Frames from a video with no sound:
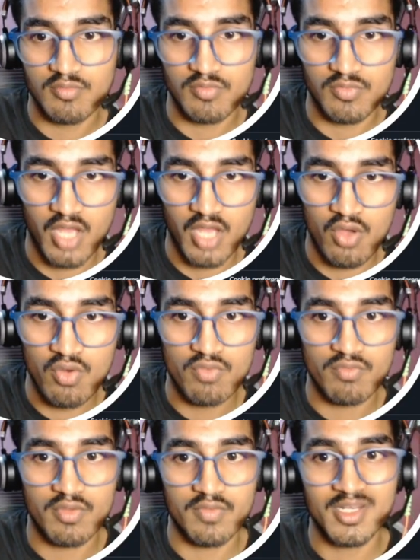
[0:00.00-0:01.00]
Now
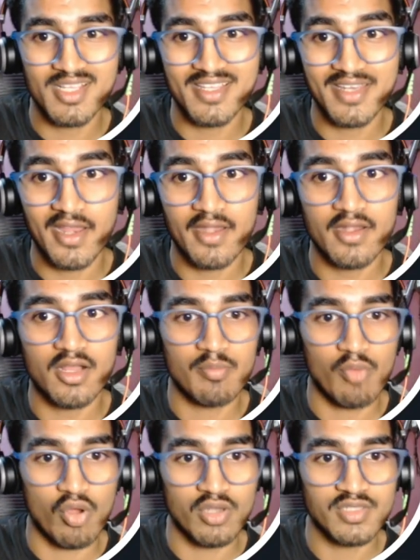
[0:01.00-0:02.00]
we will create a
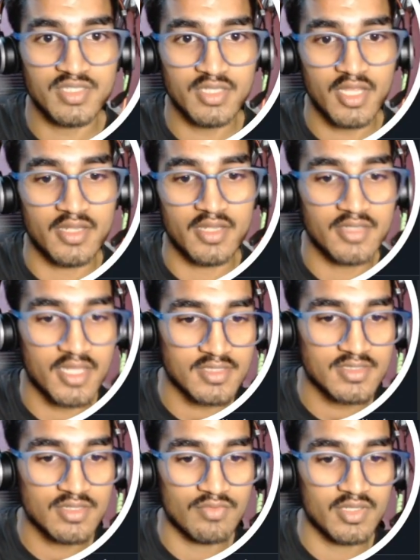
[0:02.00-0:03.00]
policy and
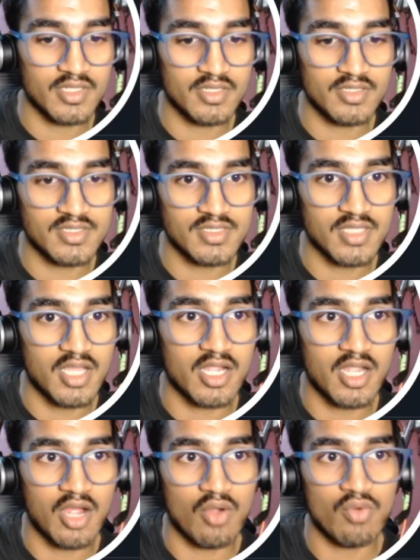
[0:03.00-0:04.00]
test whether this
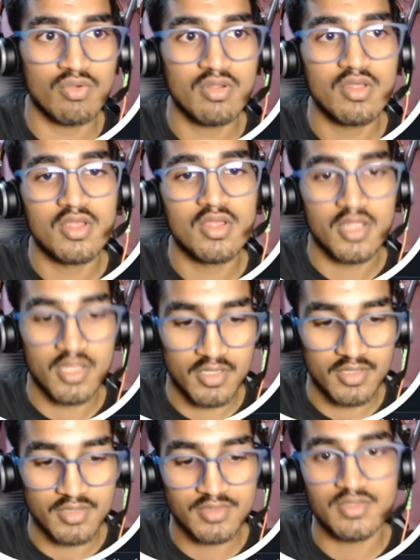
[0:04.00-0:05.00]
account
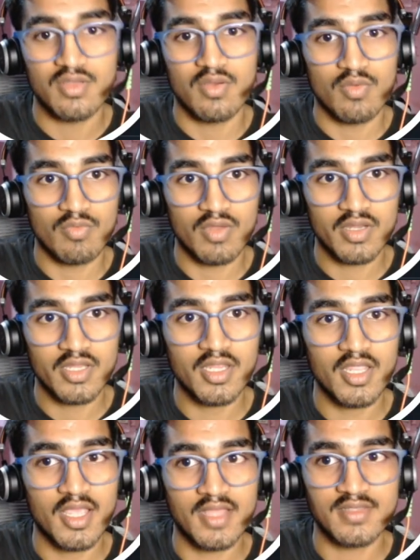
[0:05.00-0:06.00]
is
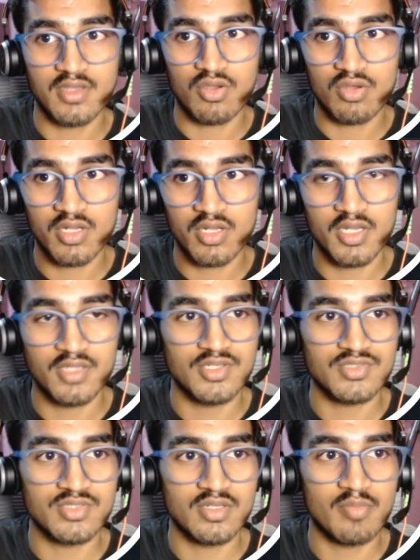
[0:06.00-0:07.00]
working as an
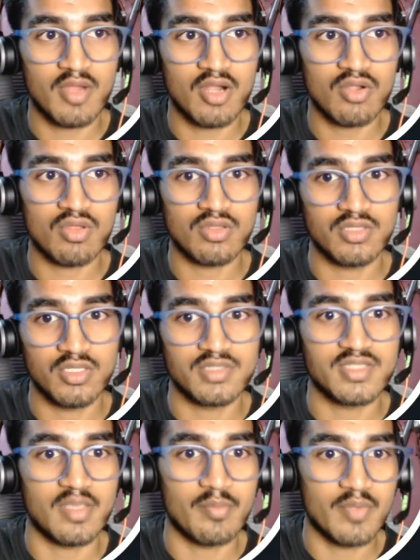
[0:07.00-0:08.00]
organizational part or the
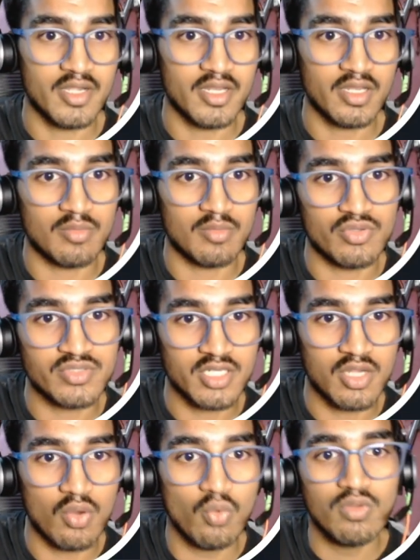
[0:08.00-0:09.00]
separate AWS
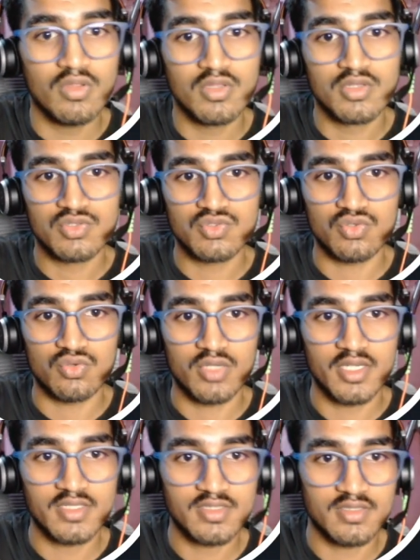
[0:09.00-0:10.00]
account. So
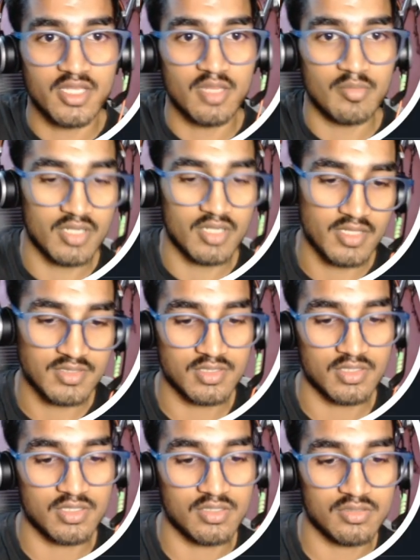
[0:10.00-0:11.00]
let's name it as
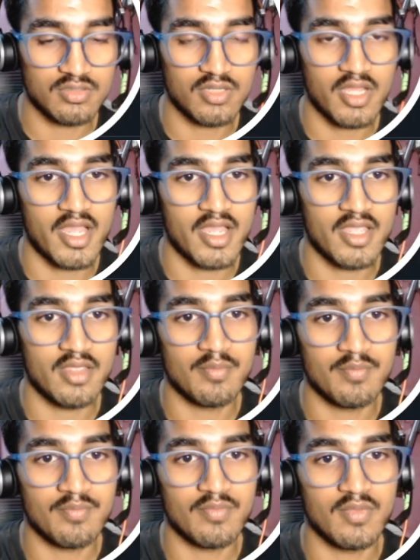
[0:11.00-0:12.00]
I
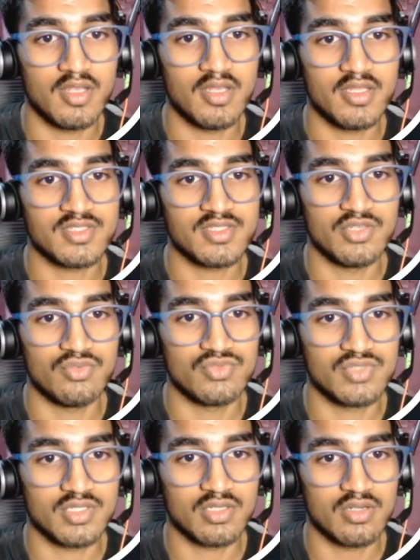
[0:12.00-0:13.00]
am list
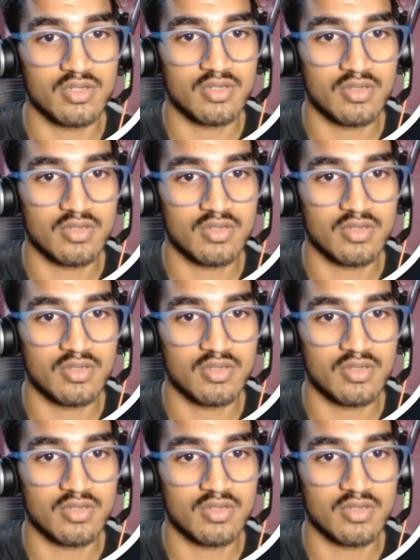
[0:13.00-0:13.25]
user